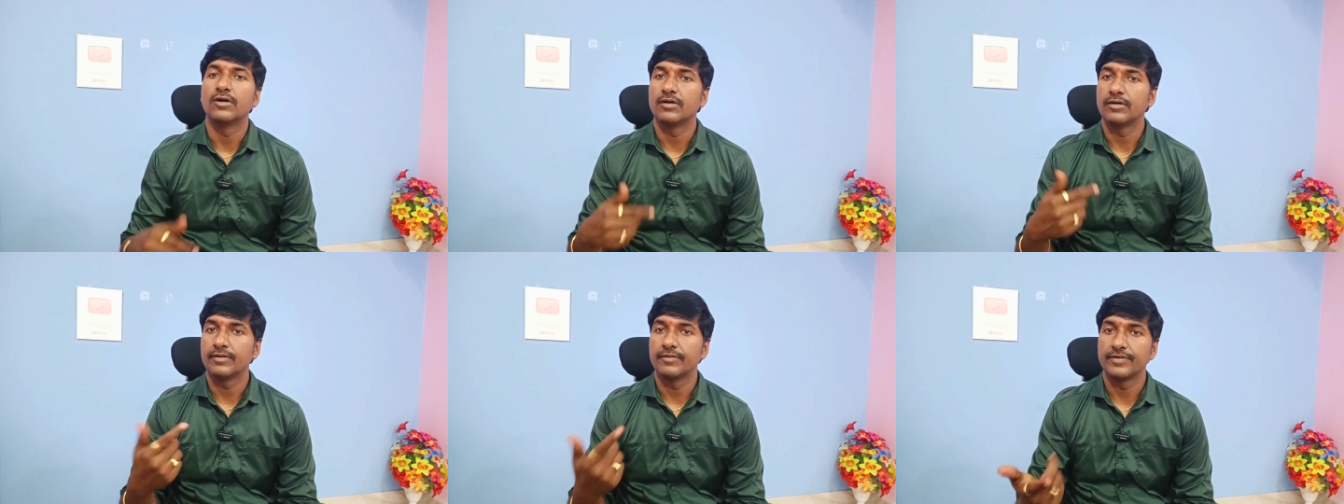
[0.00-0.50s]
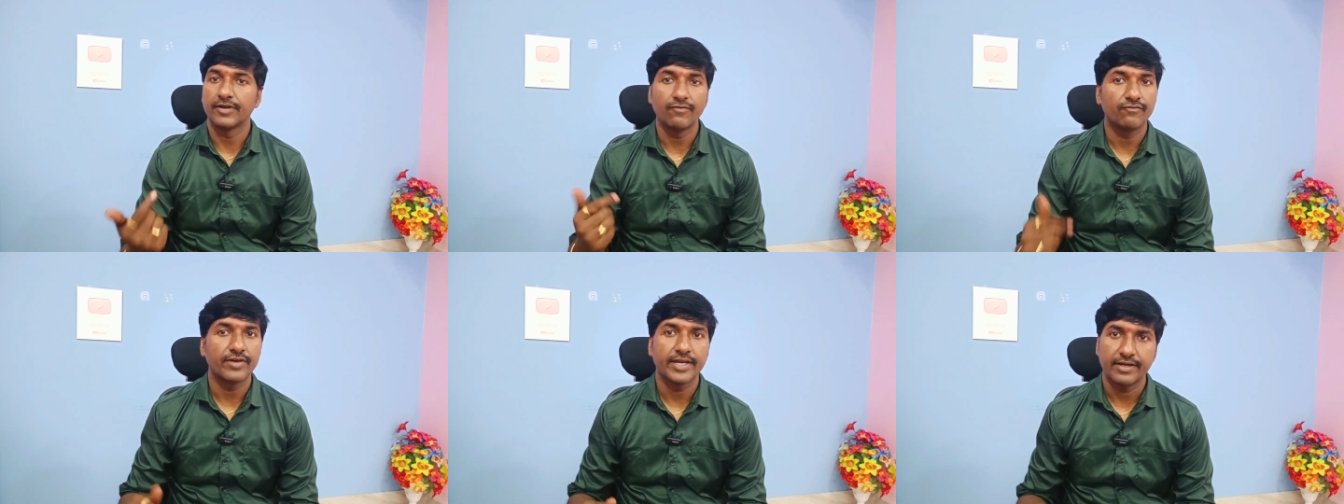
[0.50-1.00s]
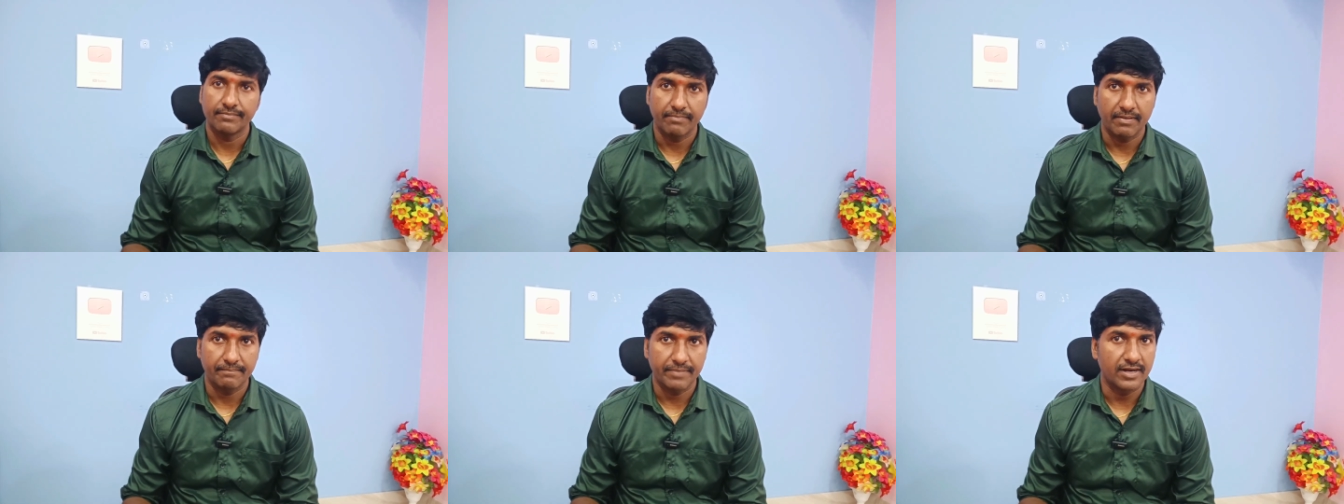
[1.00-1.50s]
NumPy and
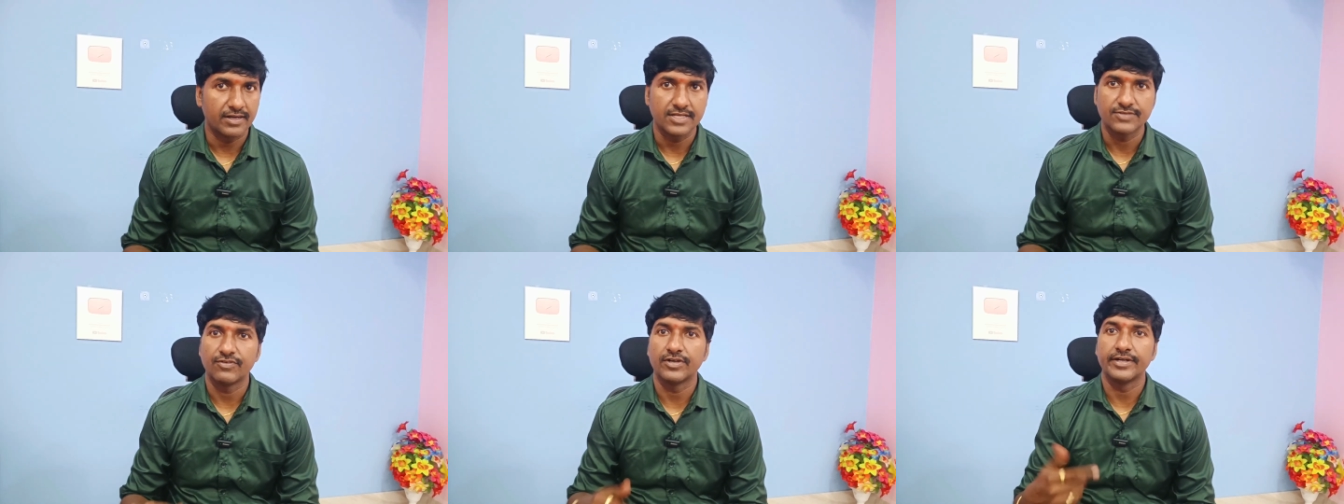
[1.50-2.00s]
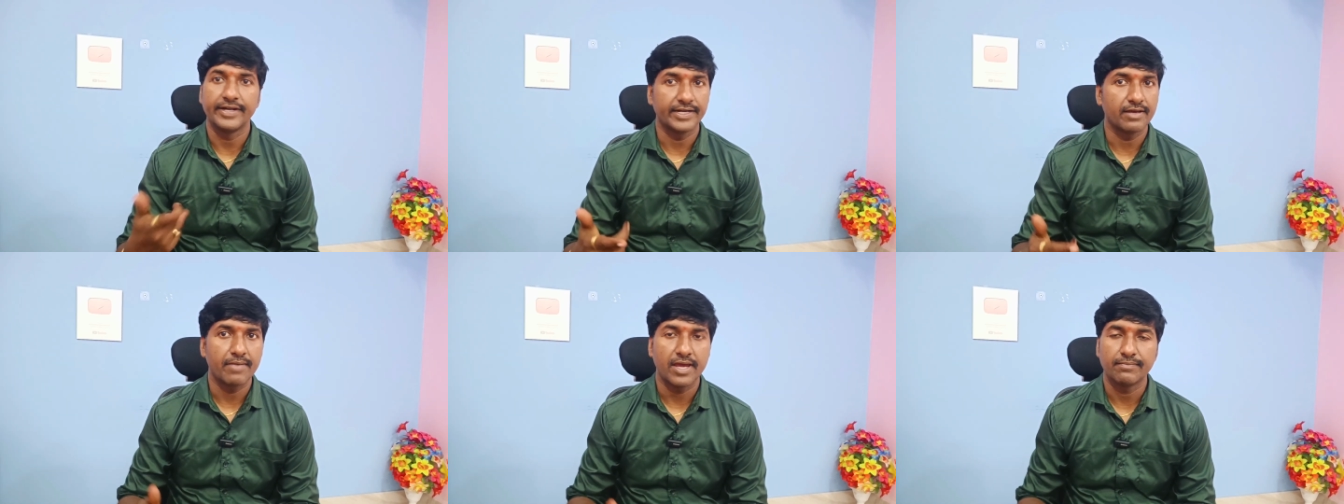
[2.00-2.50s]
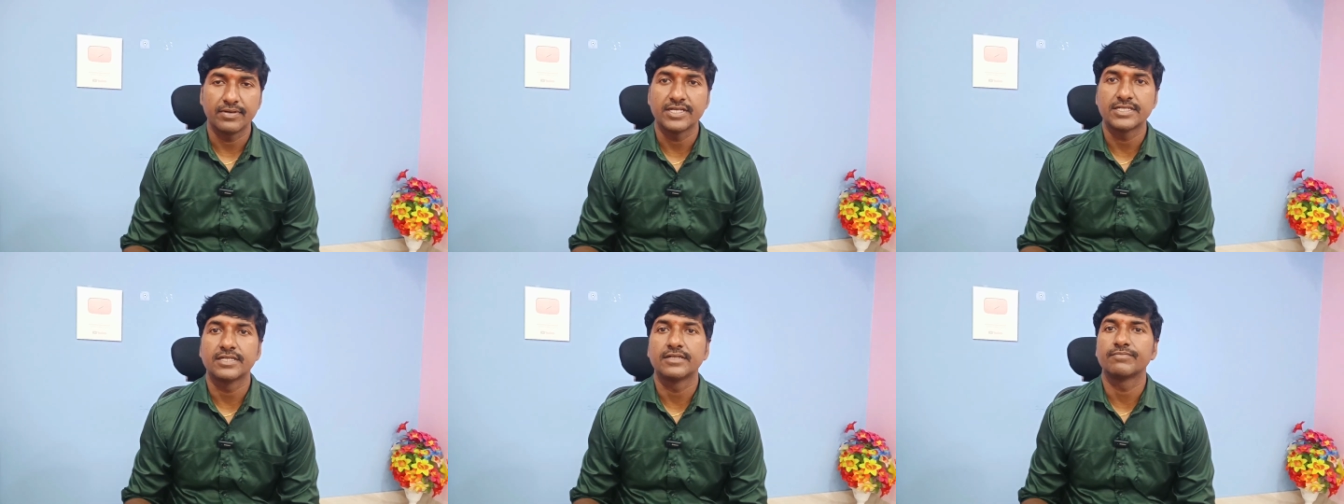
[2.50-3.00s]
pandas for data
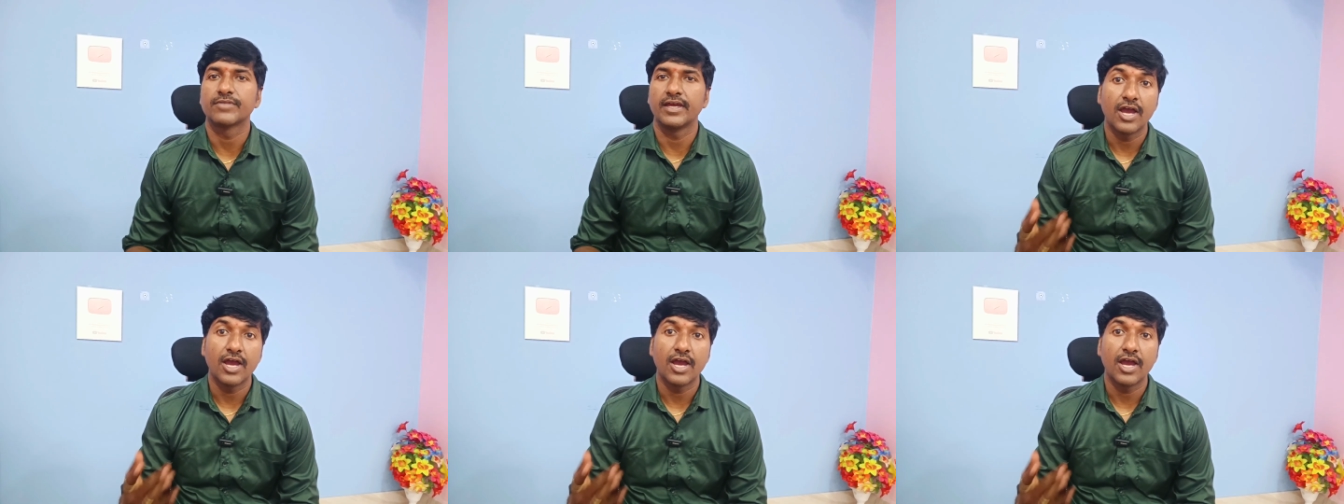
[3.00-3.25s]
manipulation.